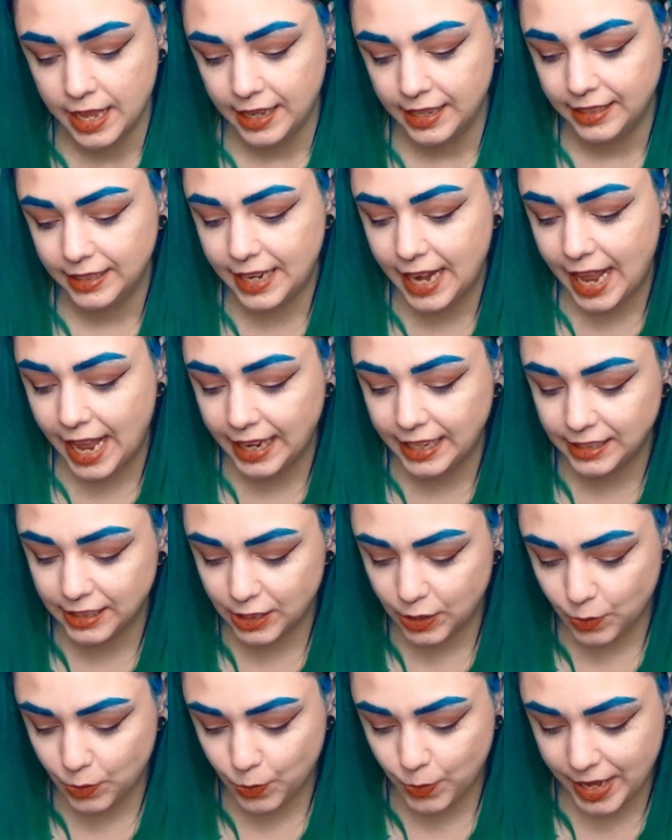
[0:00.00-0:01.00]
Next
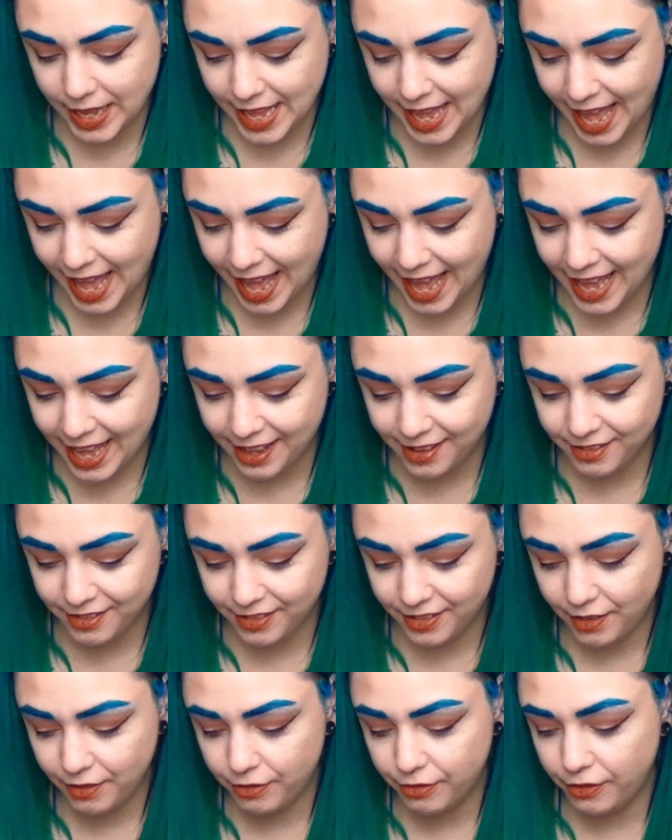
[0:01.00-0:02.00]
we
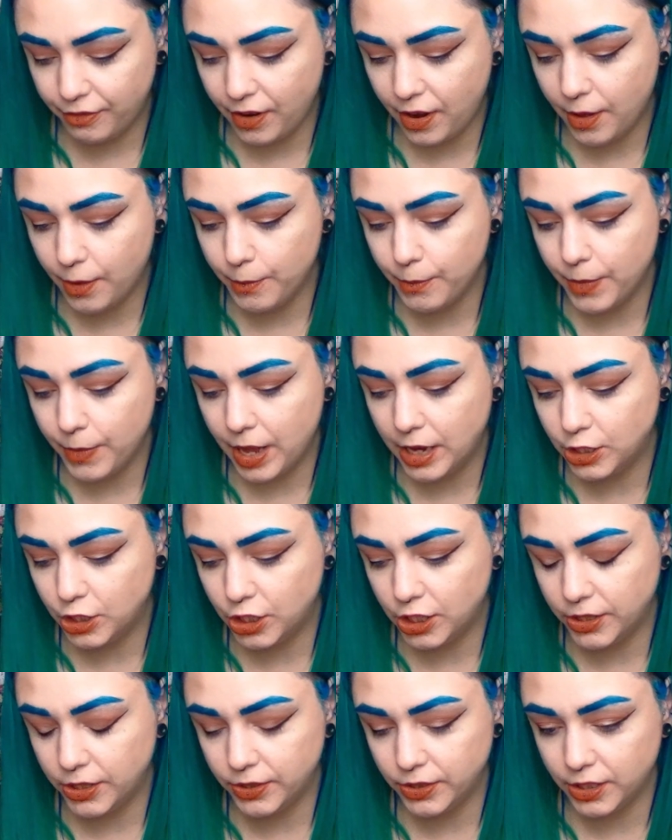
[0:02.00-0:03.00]
have from
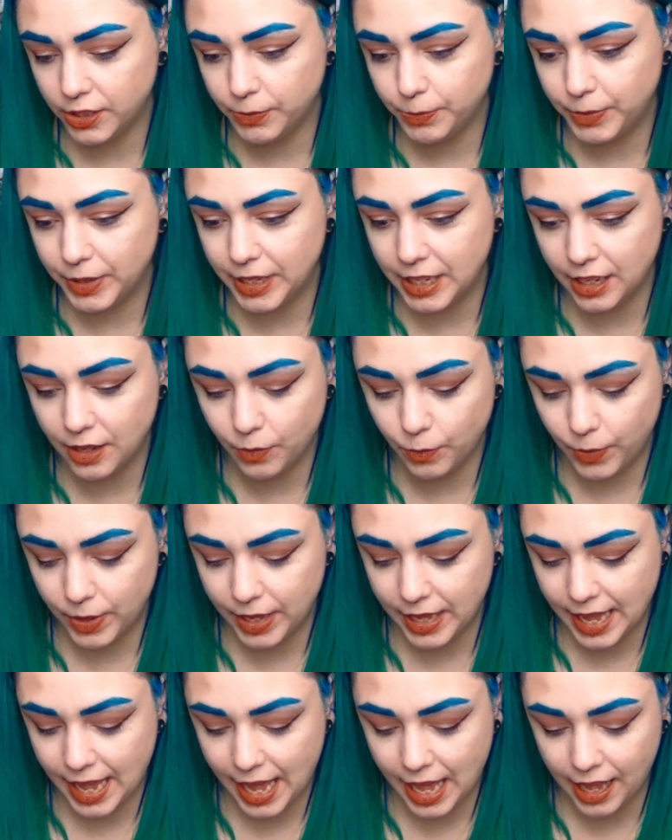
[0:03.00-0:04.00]
Shojo B,
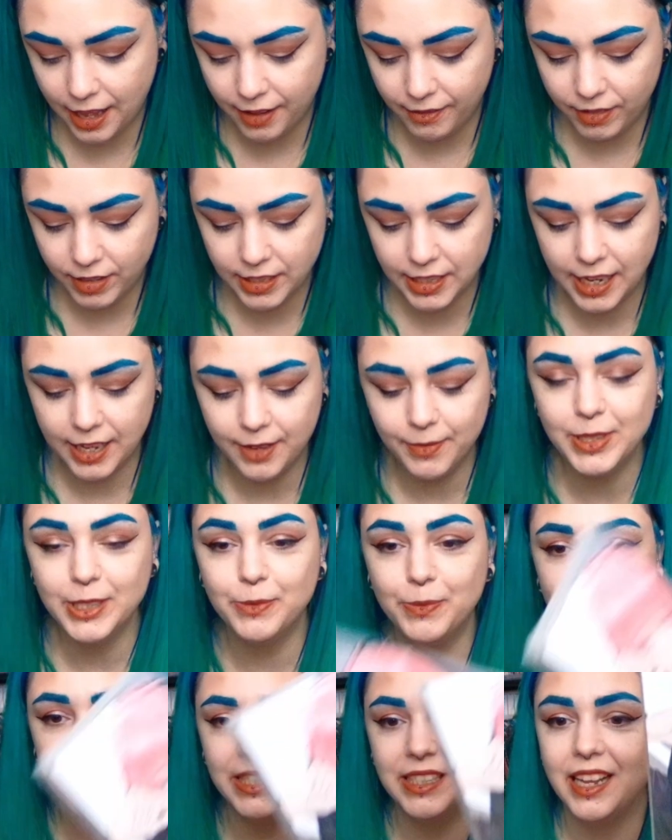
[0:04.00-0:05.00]
we have Taemin's
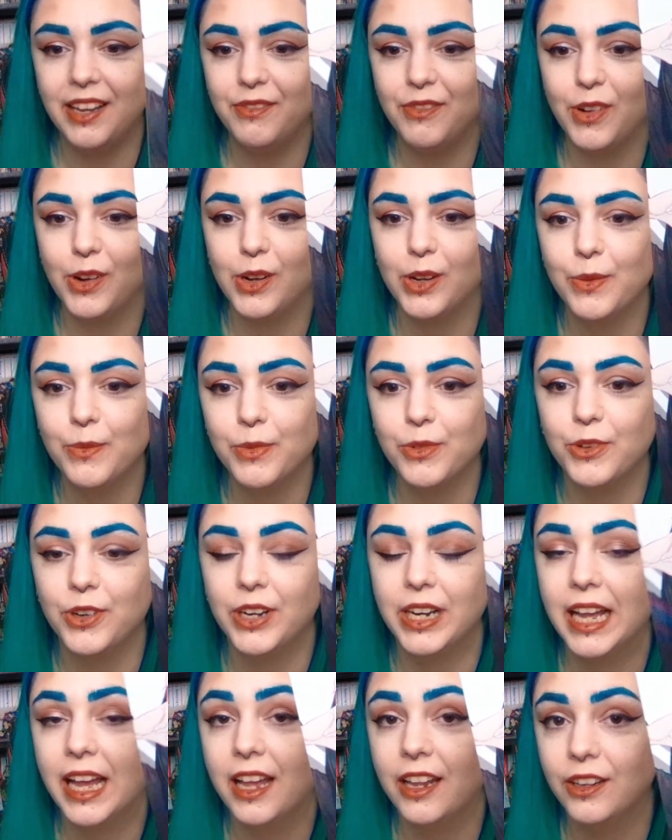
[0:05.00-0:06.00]
B-side volume
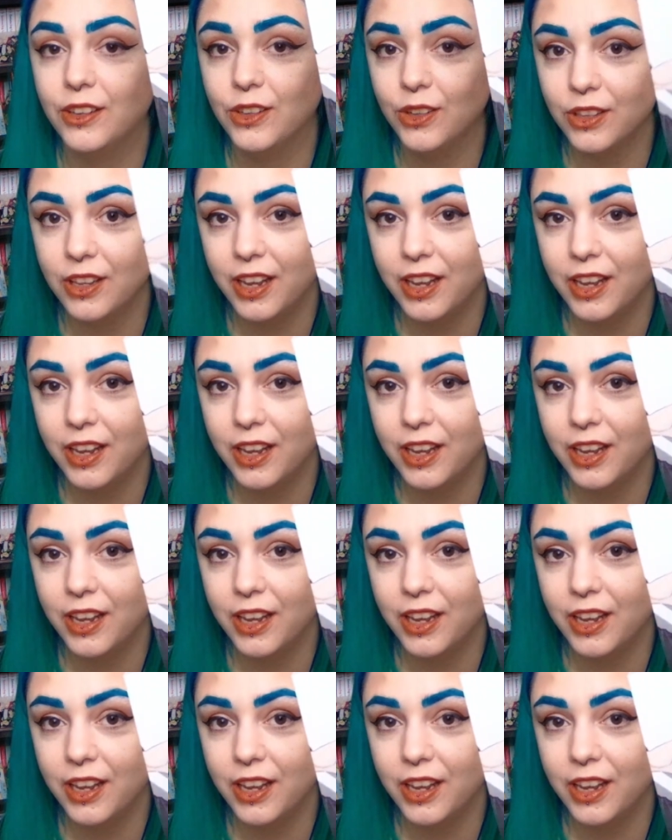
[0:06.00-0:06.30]
3, another